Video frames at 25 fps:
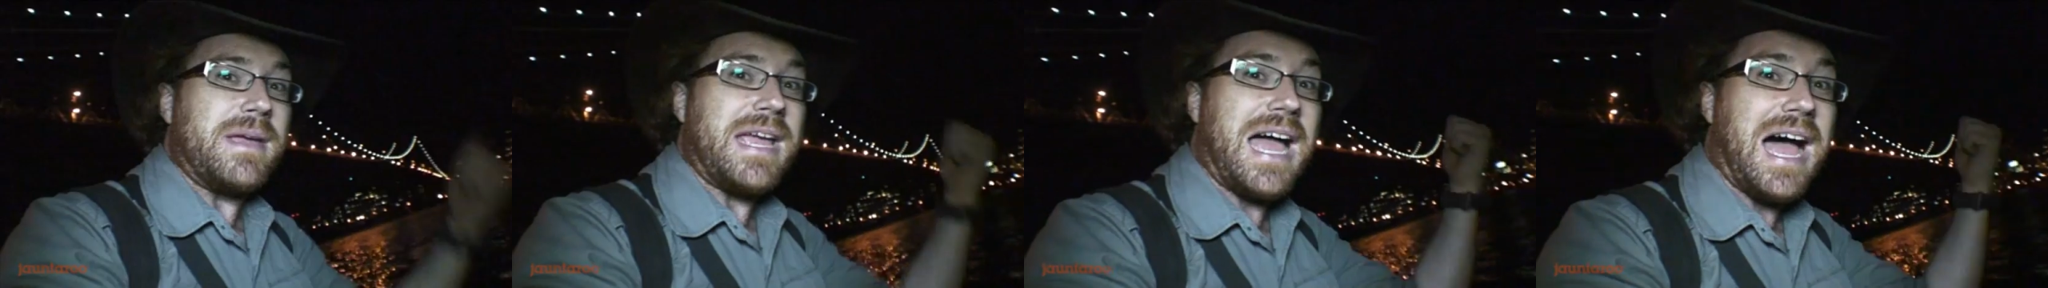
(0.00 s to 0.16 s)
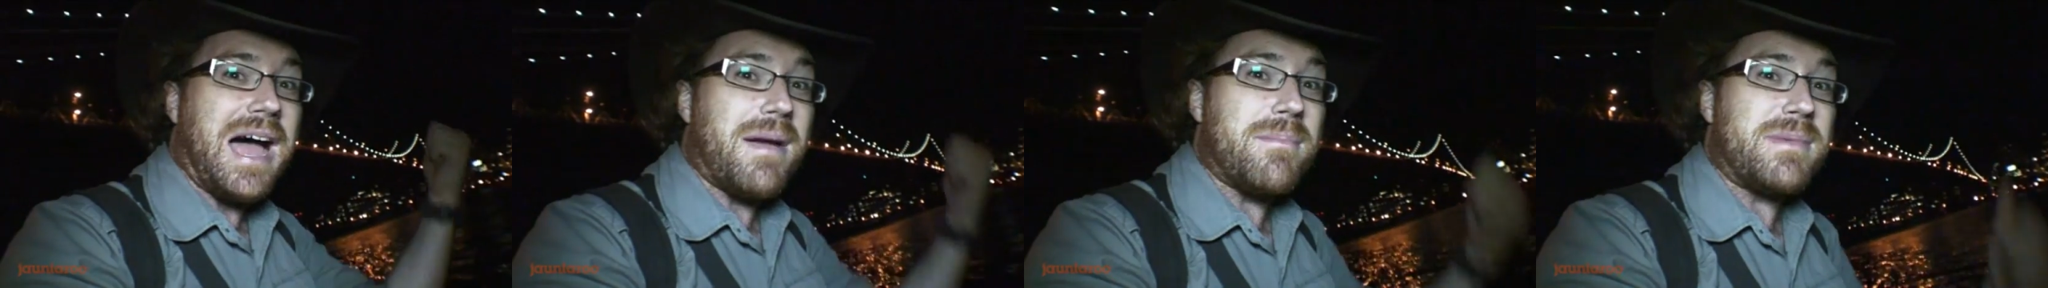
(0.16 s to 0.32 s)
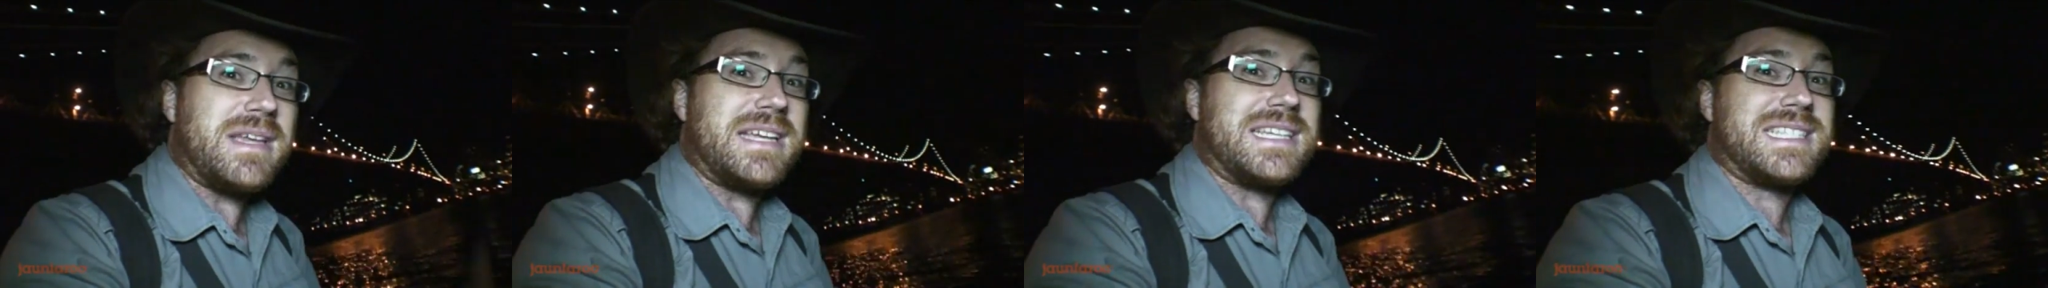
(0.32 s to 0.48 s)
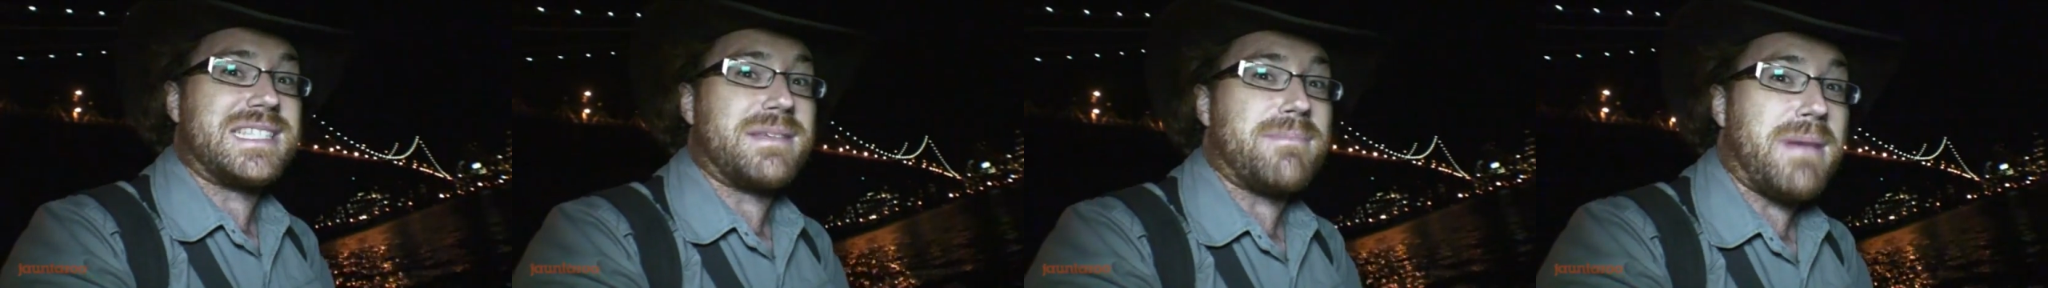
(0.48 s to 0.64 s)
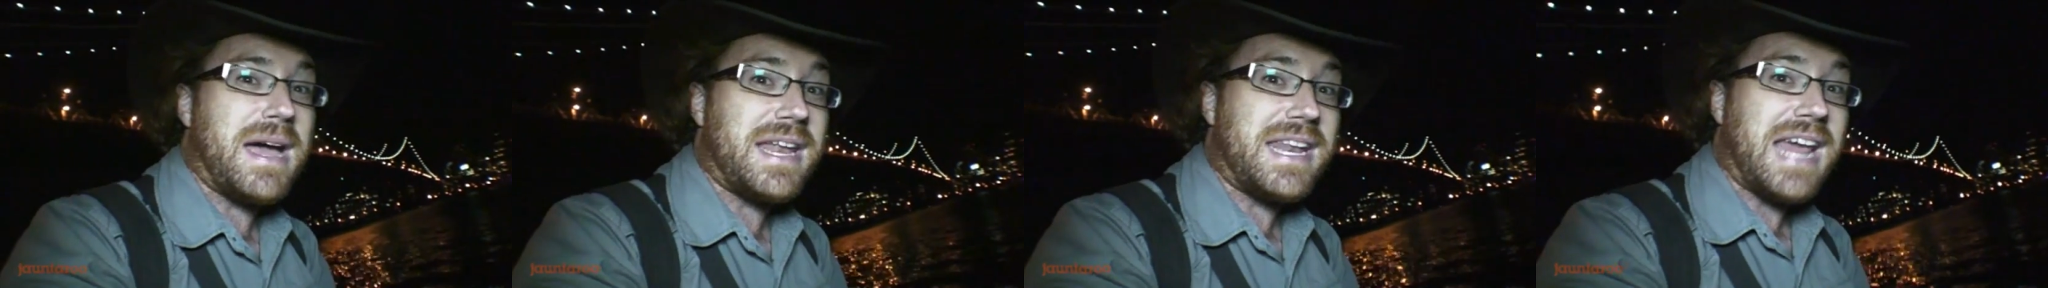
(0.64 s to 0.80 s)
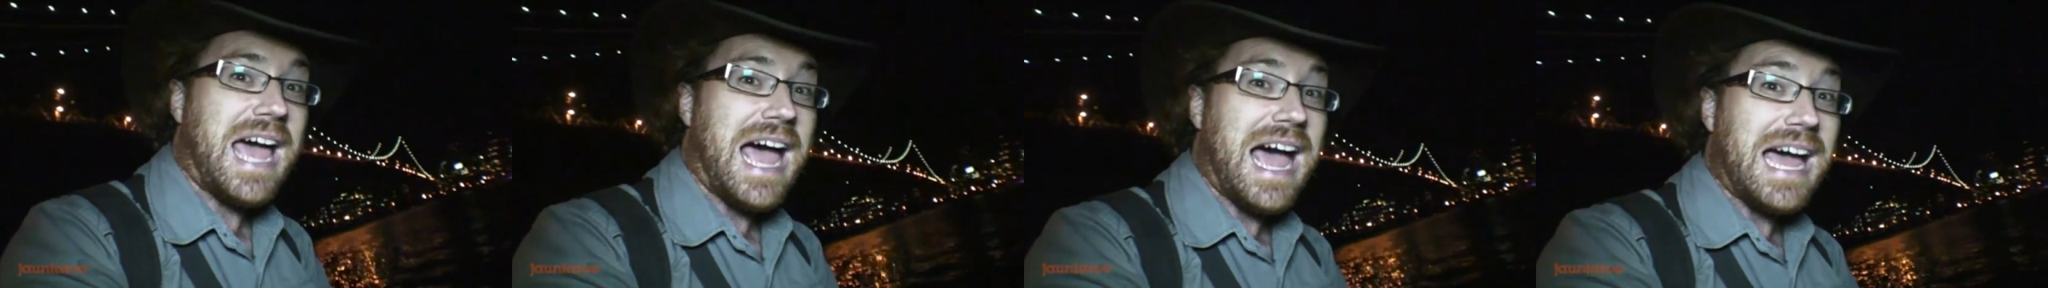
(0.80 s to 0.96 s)
Behind me is the
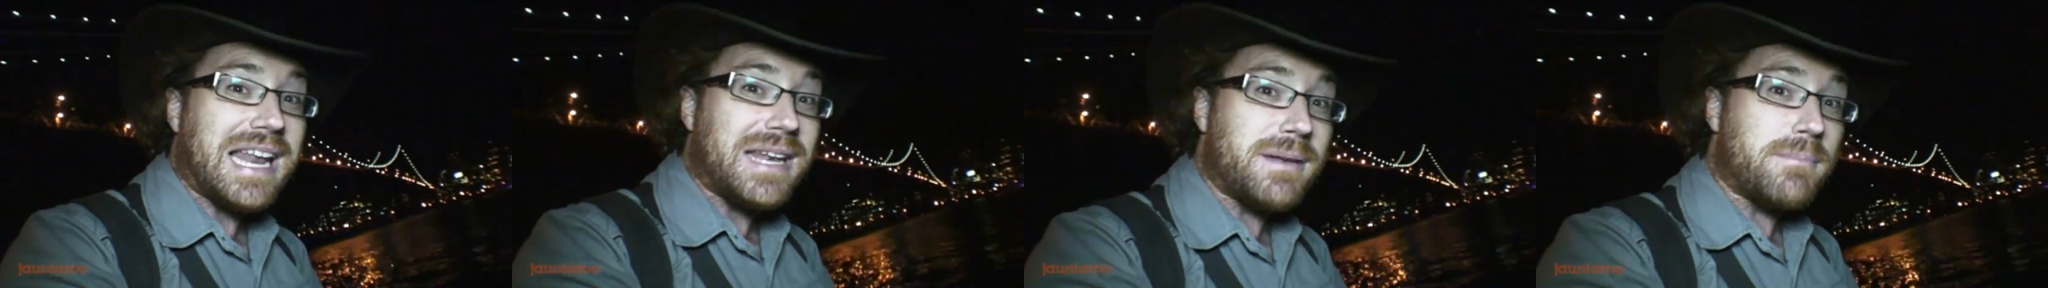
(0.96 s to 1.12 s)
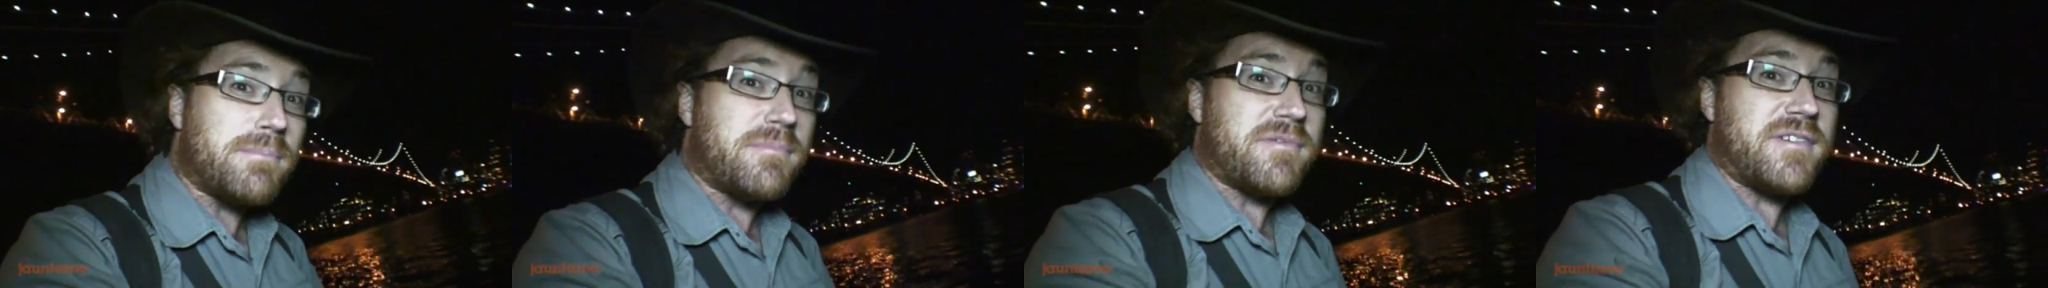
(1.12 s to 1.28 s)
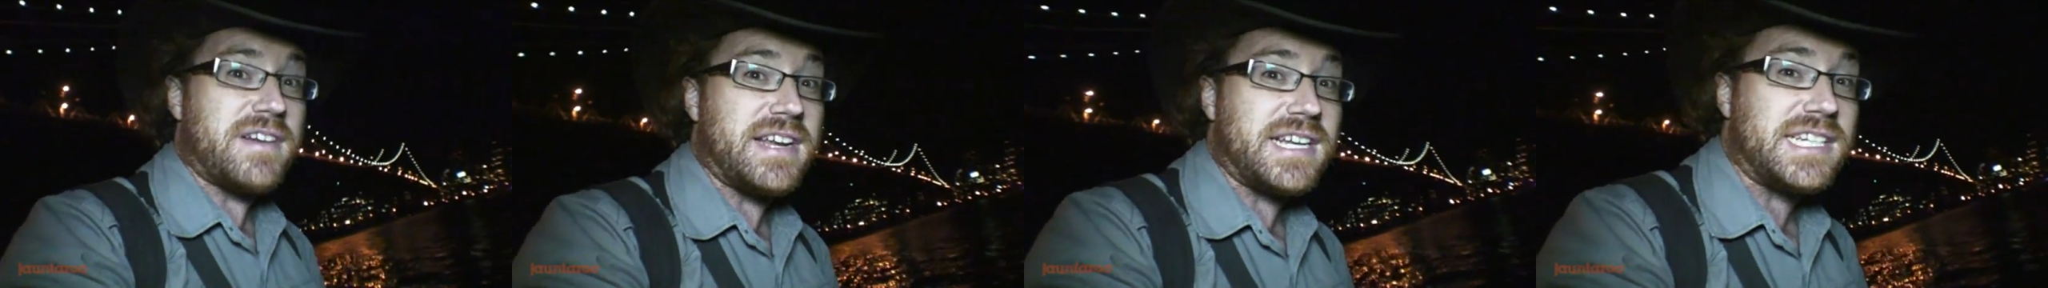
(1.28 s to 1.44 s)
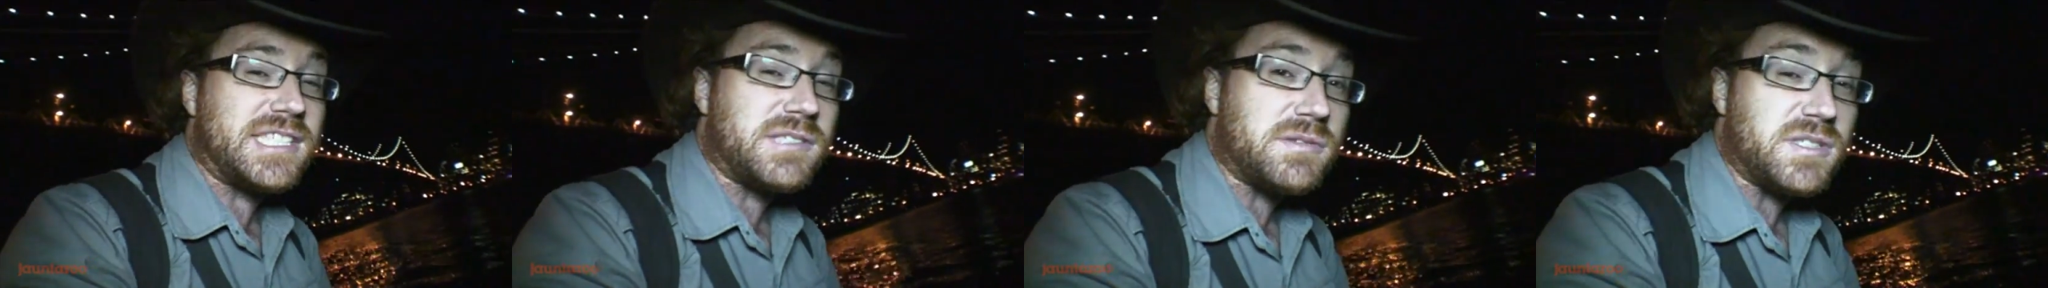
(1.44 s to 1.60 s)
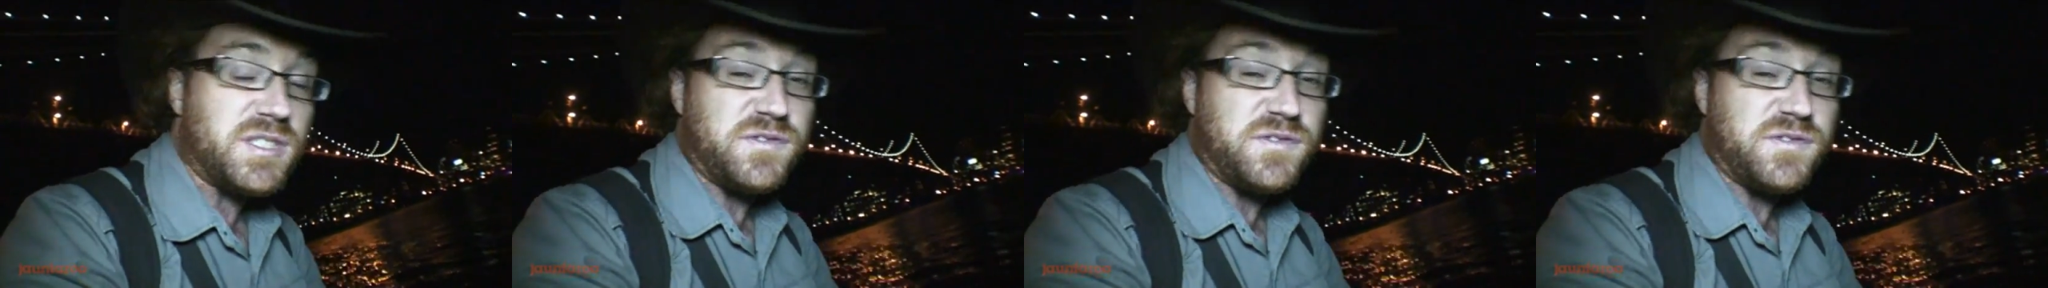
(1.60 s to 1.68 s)
Manhattan Bridge,